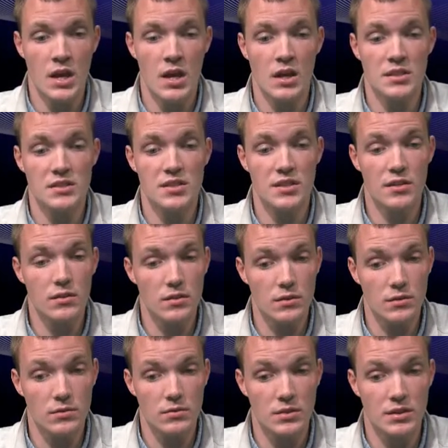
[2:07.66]

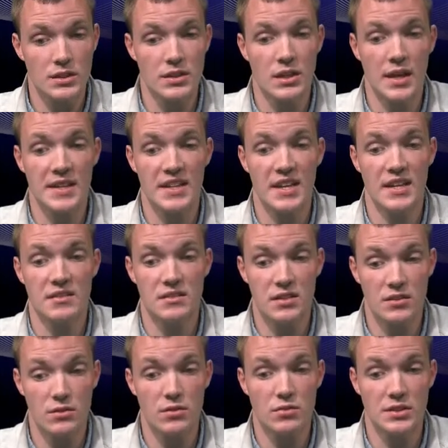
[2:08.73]
Until
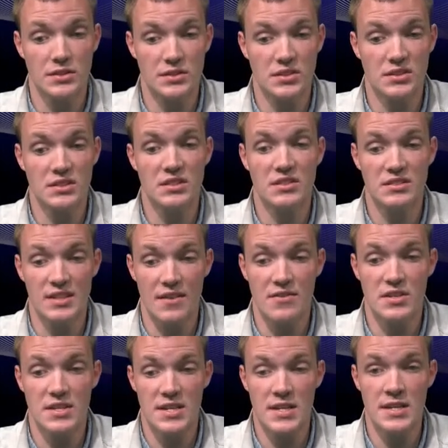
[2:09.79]

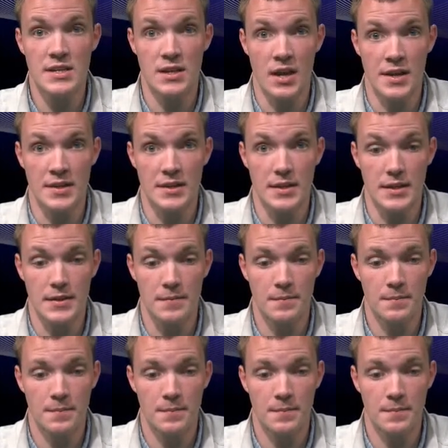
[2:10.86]
1790,